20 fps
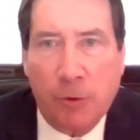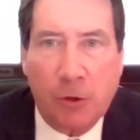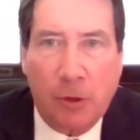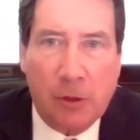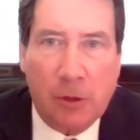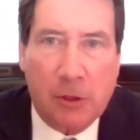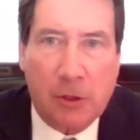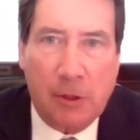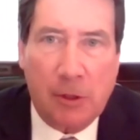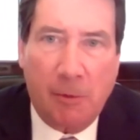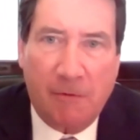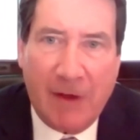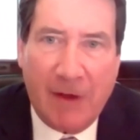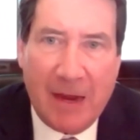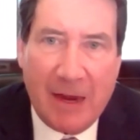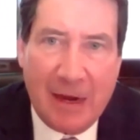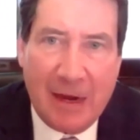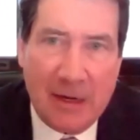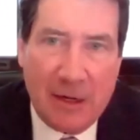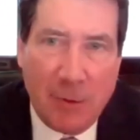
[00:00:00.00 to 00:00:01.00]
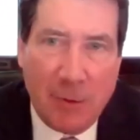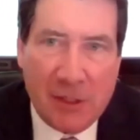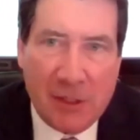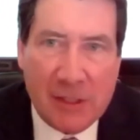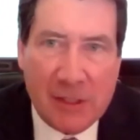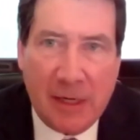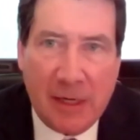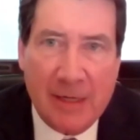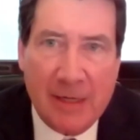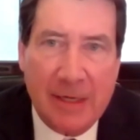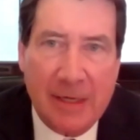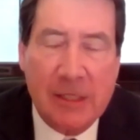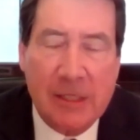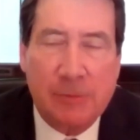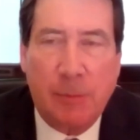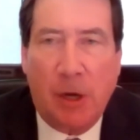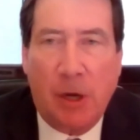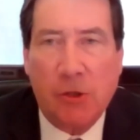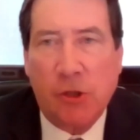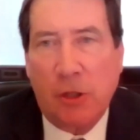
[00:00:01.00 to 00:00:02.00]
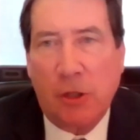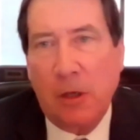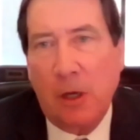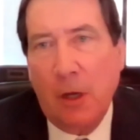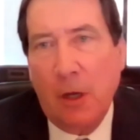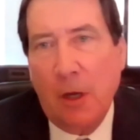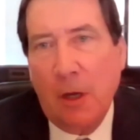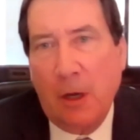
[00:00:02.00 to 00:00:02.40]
took some of USAID's budget,